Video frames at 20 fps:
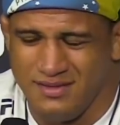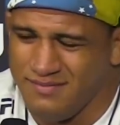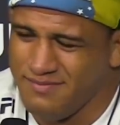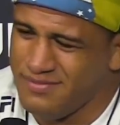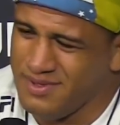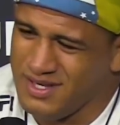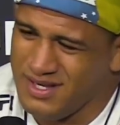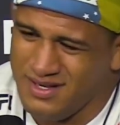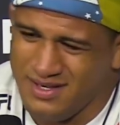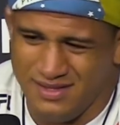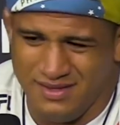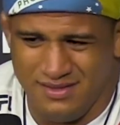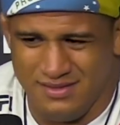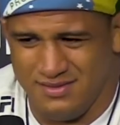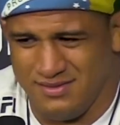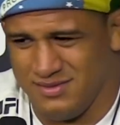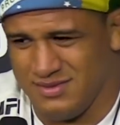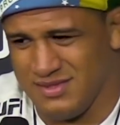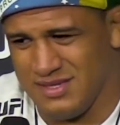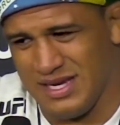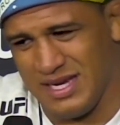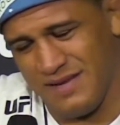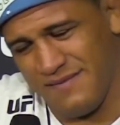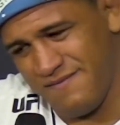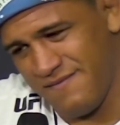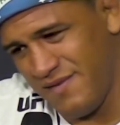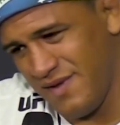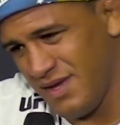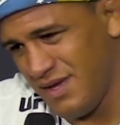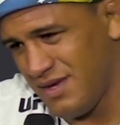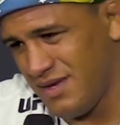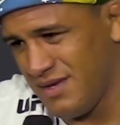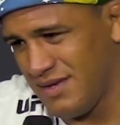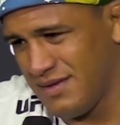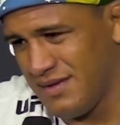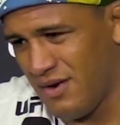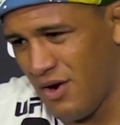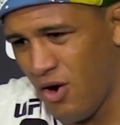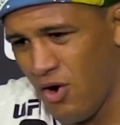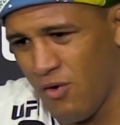But I think
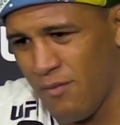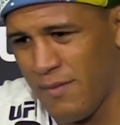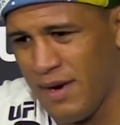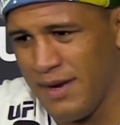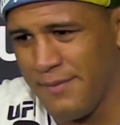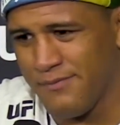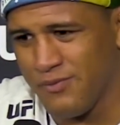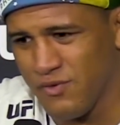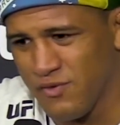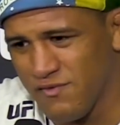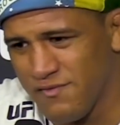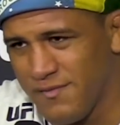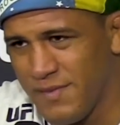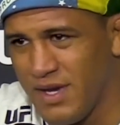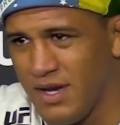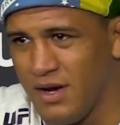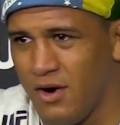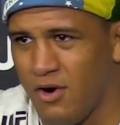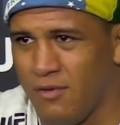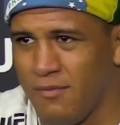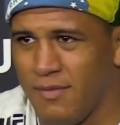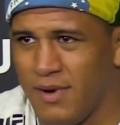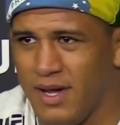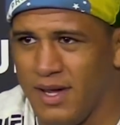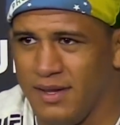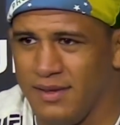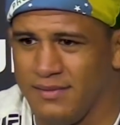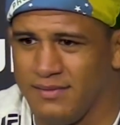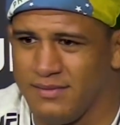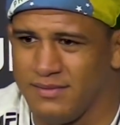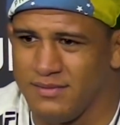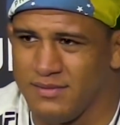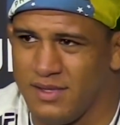all my improvement, all my